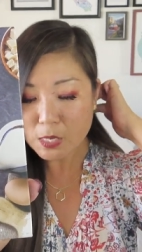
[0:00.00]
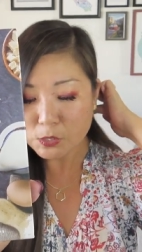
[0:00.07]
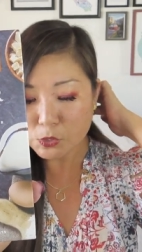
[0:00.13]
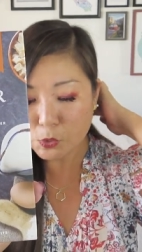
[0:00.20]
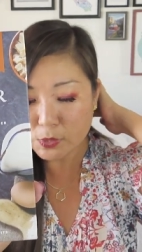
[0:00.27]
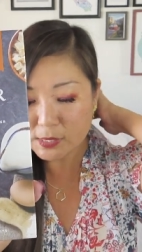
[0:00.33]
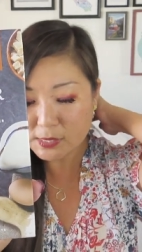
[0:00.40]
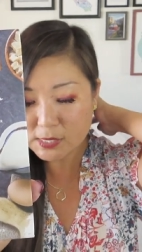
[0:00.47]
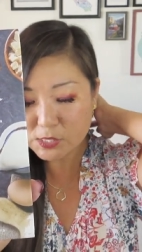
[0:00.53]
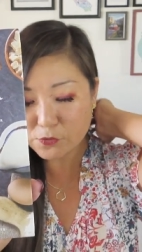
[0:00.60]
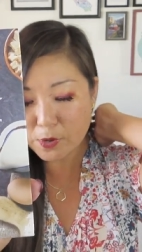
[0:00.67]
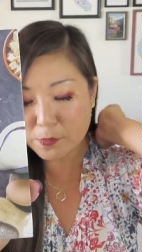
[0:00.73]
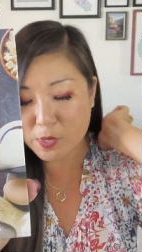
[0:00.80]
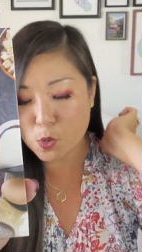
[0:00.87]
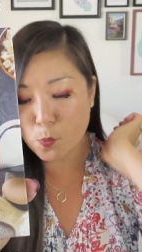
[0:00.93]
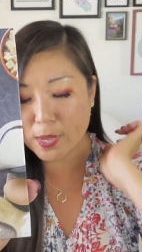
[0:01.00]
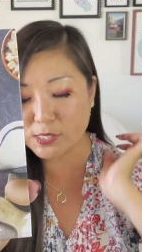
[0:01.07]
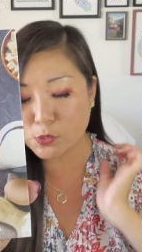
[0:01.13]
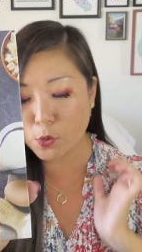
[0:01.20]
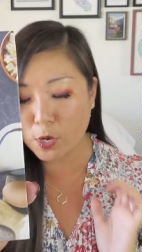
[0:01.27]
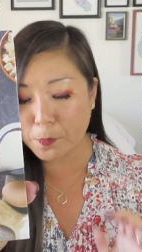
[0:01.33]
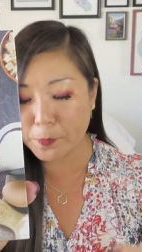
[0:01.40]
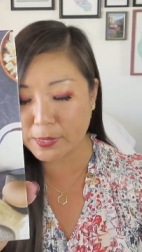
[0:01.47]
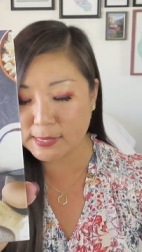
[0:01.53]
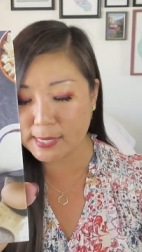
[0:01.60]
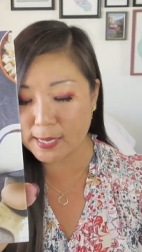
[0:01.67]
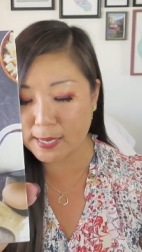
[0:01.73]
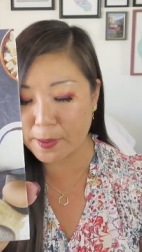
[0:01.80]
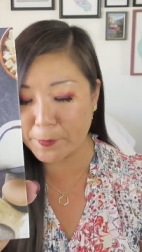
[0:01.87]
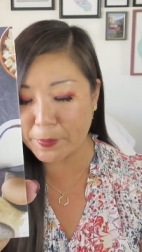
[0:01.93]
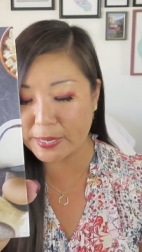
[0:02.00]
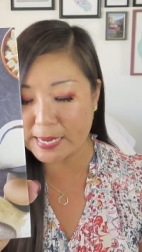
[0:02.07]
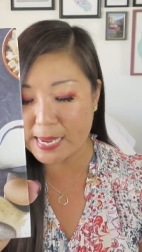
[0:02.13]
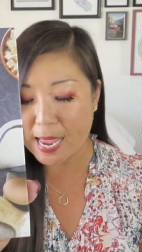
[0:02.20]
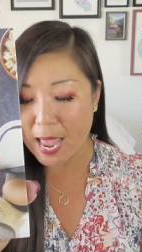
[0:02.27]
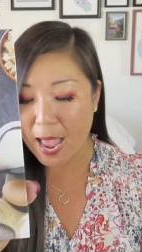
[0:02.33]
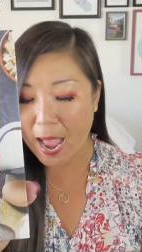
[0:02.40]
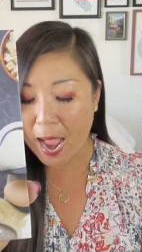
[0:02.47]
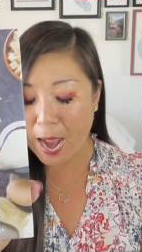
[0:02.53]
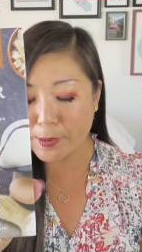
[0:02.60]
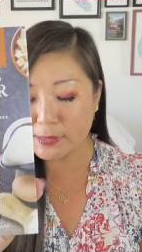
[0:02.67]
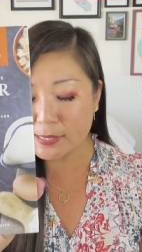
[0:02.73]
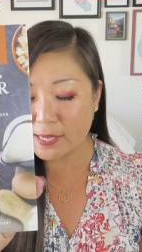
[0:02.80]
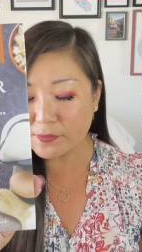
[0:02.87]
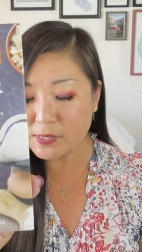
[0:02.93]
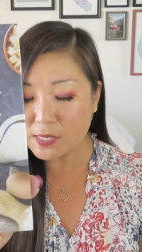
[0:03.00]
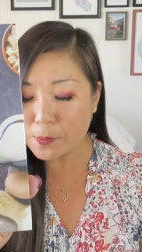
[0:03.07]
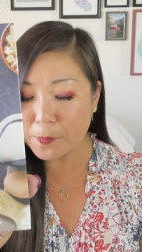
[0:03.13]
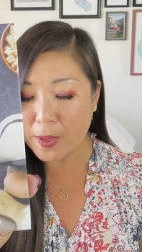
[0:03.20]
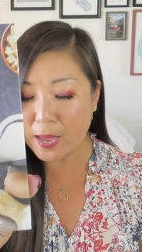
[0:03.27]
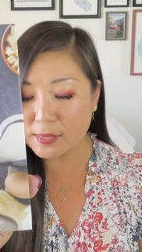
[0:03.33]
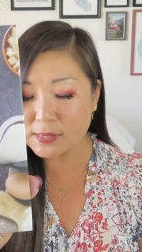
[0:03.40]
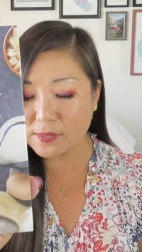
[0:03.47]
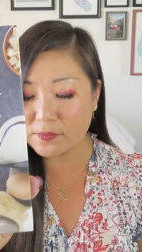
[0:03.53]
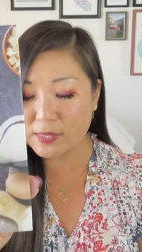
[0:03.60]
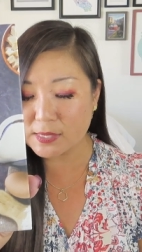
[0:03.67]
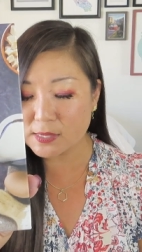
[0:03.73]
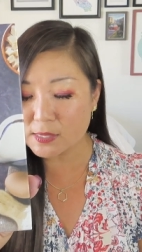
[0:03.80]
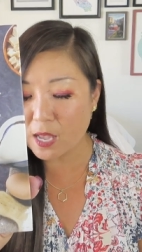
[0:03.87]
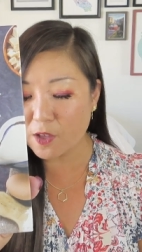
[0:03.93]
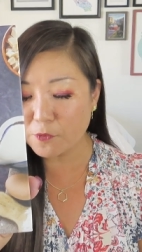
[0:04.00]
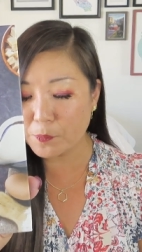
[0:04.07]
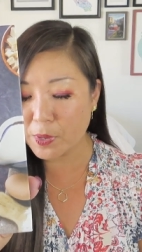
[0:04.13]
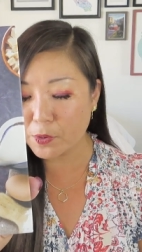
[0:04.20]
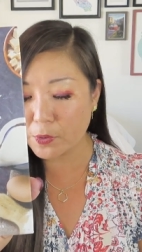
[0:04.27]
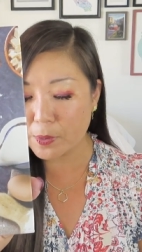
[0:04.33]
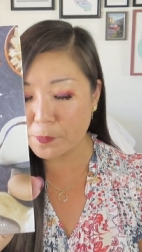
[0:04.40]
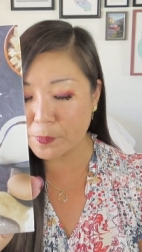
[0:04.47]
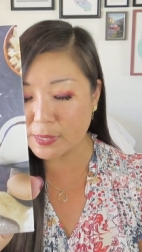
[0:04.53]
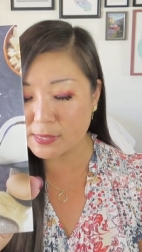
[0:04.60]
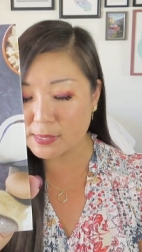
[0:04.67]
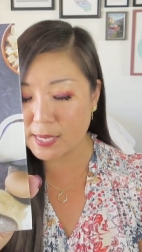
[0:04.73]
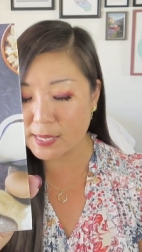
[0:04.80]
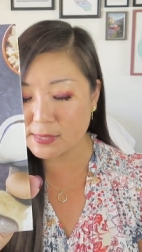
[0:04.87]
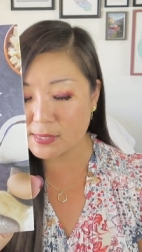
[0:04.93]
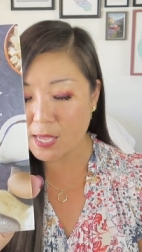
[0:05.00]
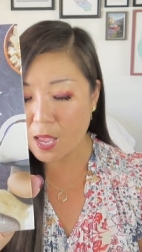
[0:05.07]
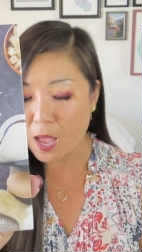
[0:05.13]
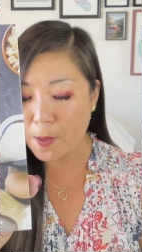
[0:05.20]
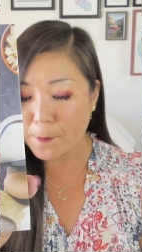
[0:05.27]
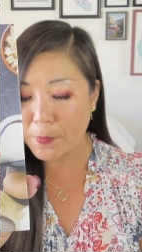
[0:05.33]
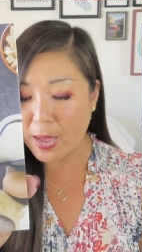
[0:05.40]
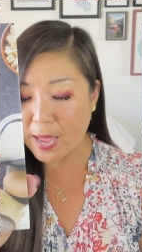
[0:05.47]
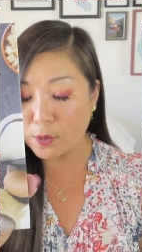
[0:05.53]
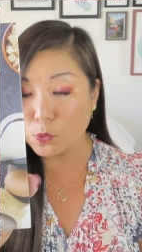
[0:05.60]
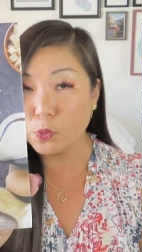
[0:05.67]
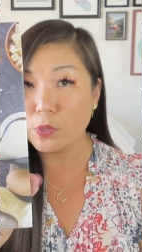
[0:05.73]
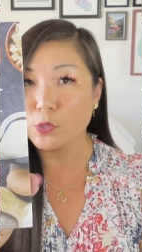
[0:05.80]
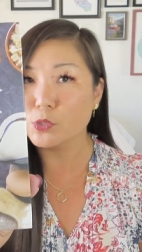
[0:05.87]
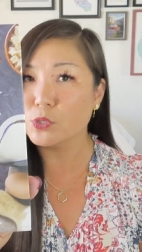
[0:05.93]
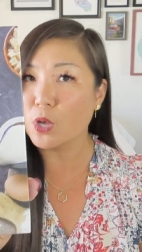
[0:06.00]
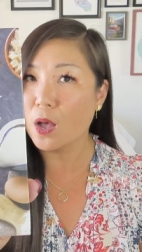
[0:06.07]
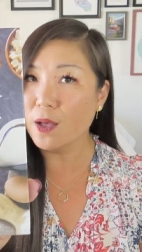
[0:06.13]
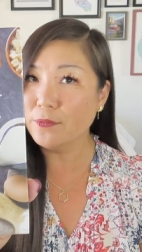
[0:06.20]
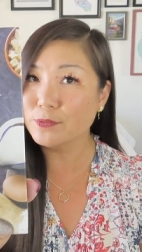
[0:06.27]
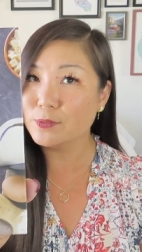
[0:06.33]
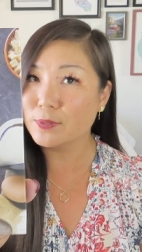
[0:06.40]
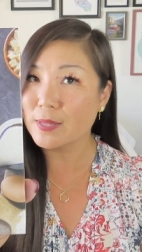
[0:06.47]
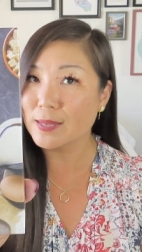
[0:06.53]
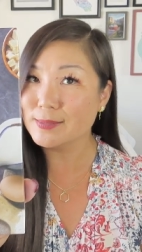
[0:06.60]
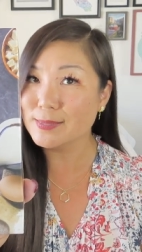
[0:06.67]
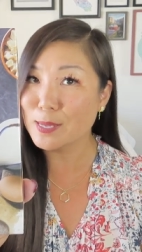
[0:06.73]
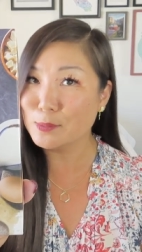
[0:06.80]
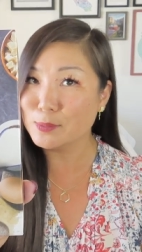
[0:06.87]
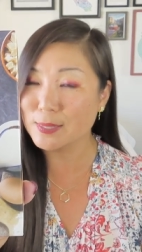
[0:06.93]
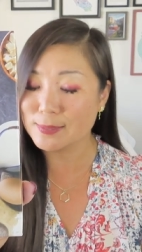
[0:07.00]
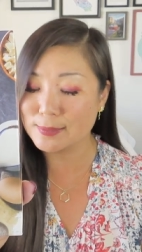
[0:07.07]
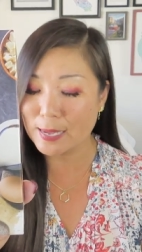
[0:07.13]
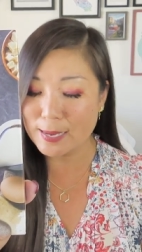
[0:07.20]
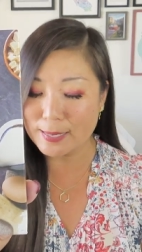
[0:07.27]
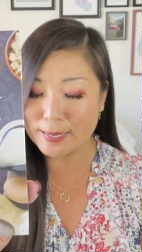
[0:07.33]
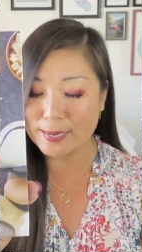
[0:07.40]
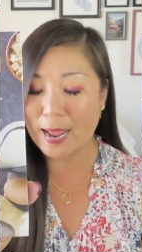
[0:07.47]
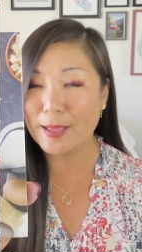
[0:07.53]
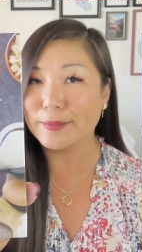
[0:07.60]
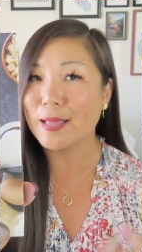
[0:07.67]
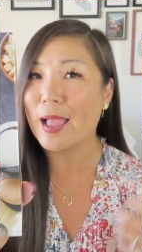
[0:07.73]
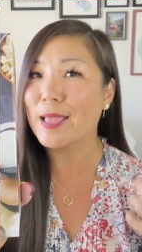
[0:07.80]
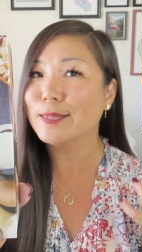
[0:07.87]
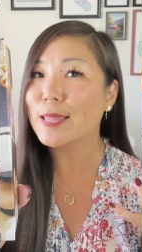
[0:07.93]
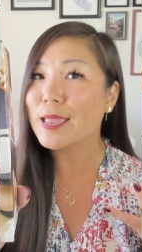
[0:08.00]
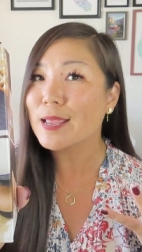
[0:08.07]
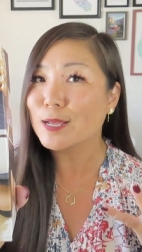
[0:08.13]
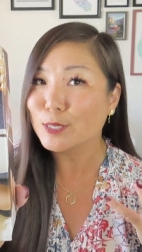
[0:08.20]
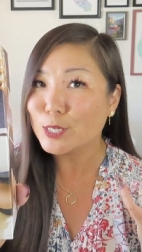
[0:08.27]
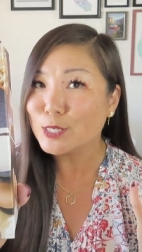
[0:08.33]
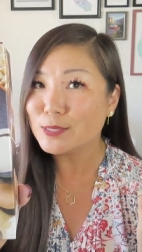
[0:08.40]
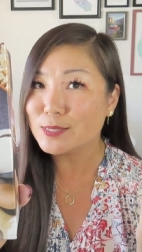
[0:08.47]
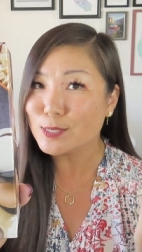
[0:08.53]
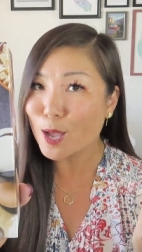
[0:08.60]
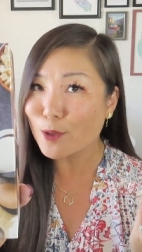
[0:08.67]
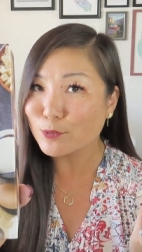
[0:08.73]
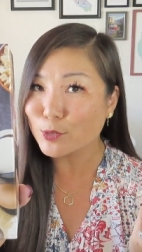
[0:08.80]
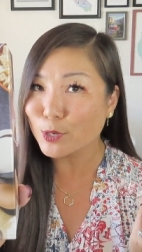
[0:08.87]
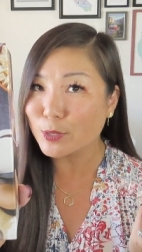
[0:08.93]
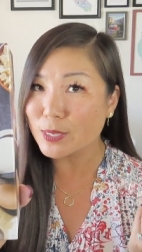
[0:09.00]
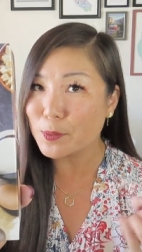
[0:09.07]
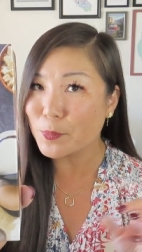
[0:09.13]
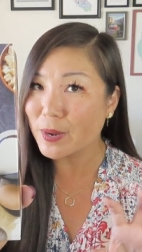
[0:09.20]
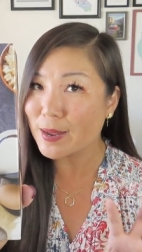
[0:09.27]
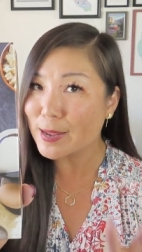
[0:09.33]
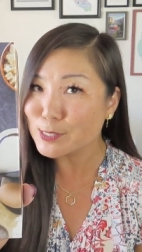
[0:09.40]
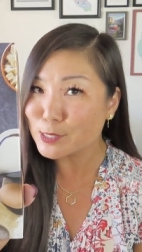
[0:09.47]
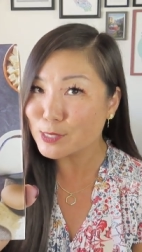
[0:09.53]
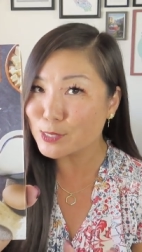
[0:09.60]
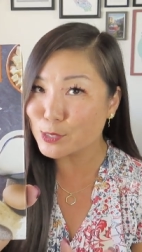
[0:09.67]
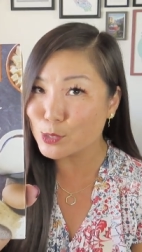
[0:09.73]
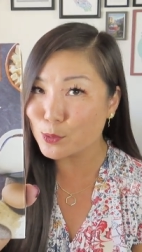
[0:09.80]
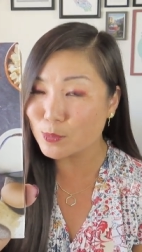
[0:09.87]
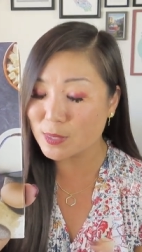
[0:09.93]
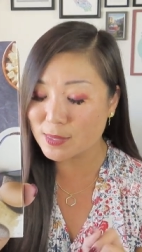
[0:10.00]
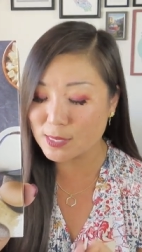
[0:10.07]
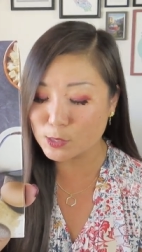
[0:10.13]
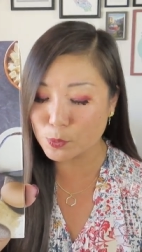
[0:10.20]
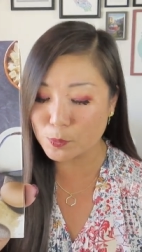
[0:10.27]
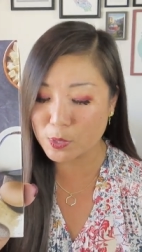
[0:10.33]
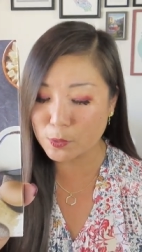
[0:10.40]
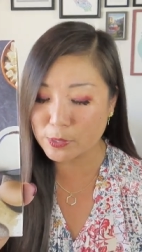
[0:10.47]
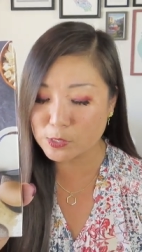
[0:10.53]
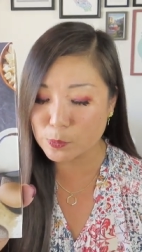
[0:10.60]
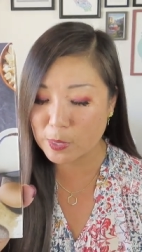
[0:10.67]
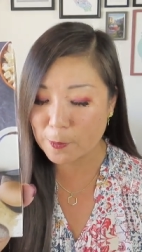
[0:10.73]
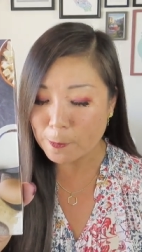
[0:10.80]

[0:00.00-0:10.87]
So this is from the West Cork Biscuit Company. I was gifted a box of these soft buttery biscuits, but, ooh, they're soft? That sounds exciting. I, I like a good soft cookie, but I just assumed that these would be crispy.